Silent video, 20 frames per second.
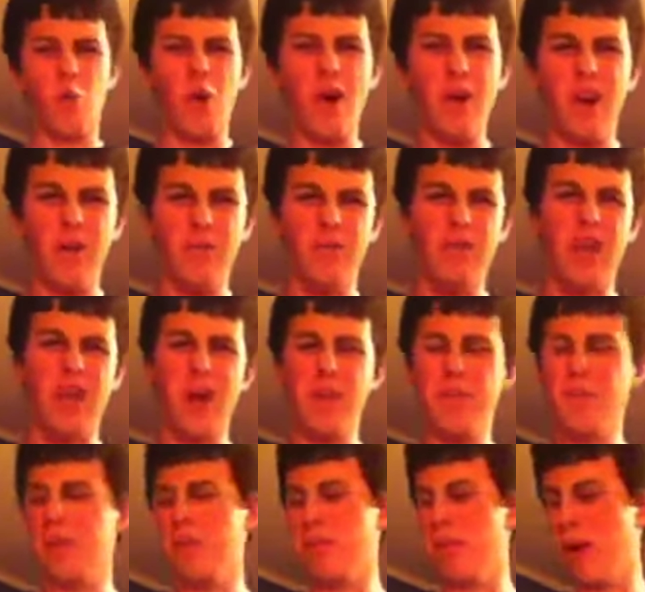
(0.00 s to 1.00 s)
won. I was
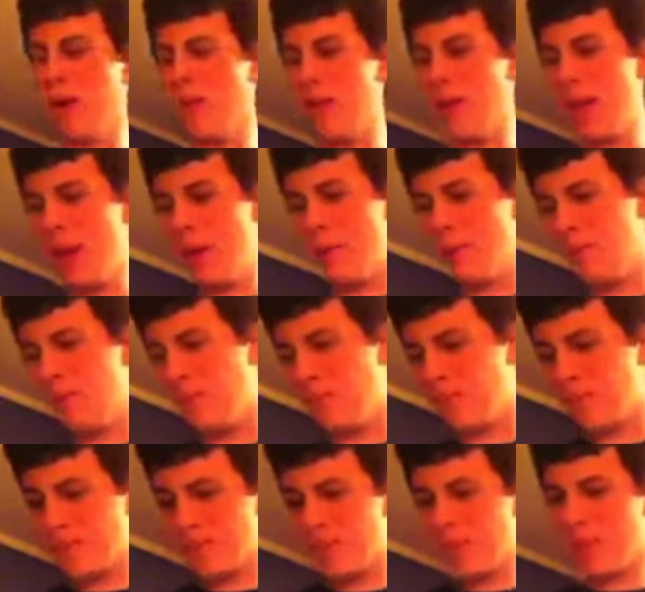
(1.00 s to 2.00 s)
happy about that.
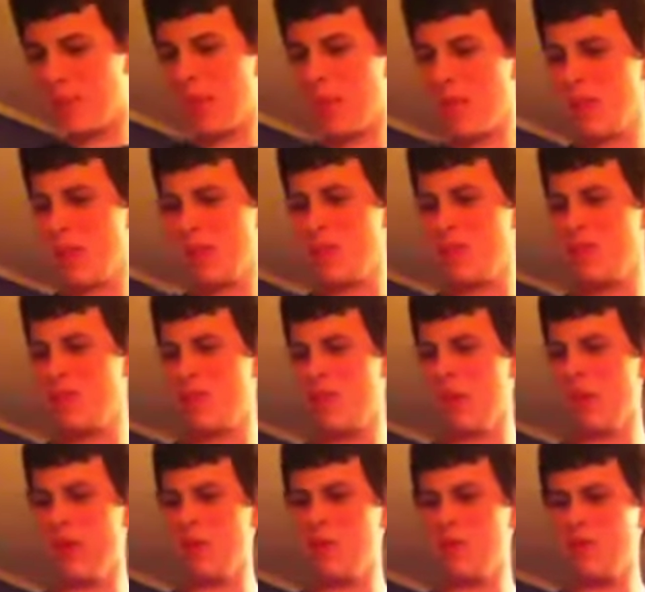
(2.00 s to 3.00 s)
Then
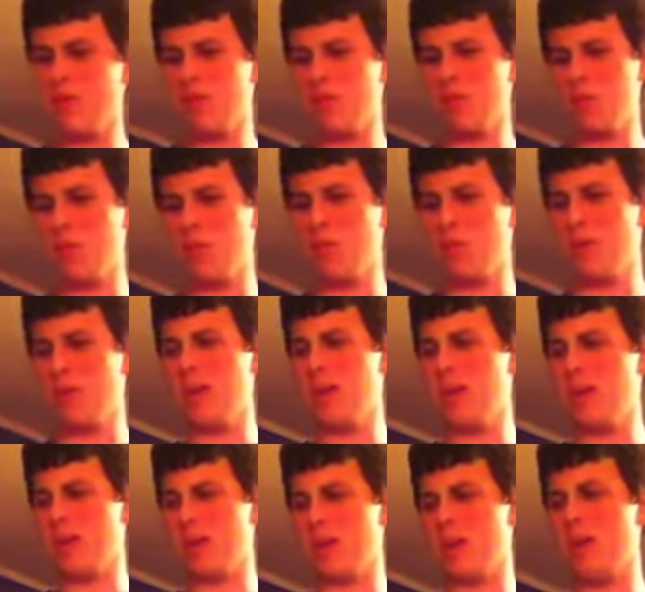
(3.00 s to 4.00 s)
Cesaro says he will win
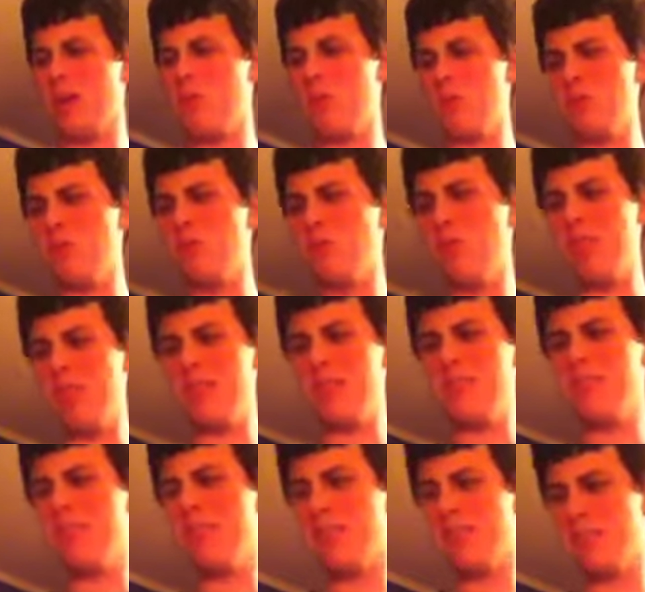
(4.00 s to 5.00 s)
and become new
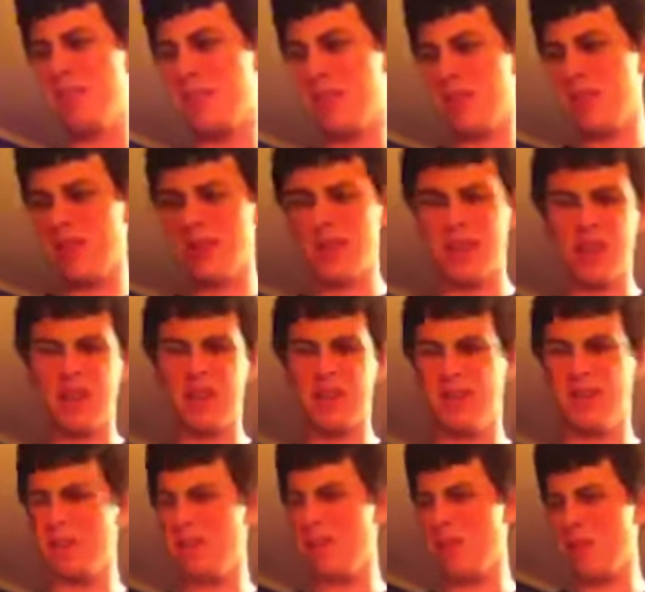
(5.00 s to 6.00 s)
face. The
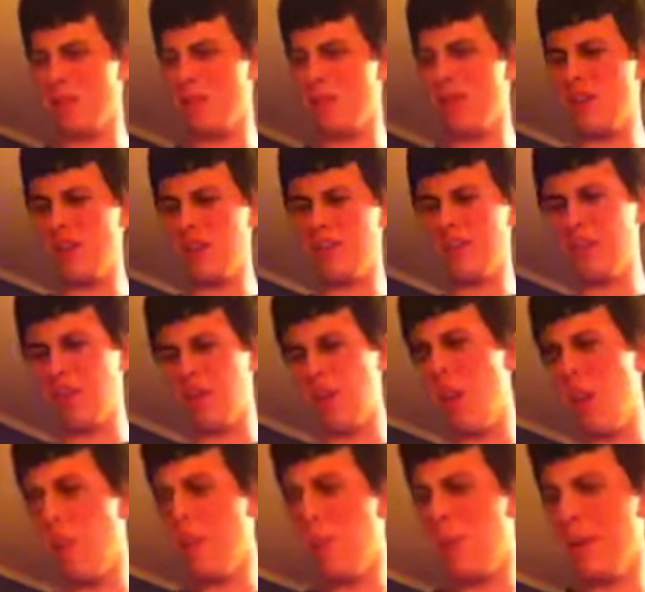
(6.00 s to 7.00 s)
new face of the
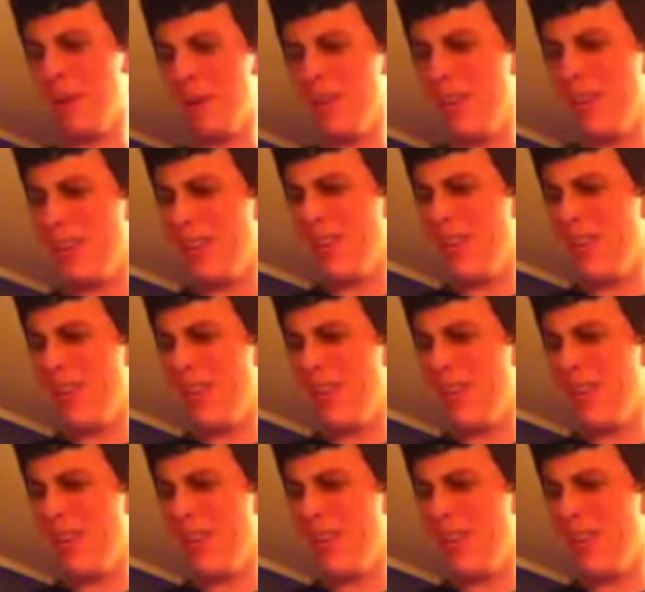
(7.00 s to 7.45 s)
company.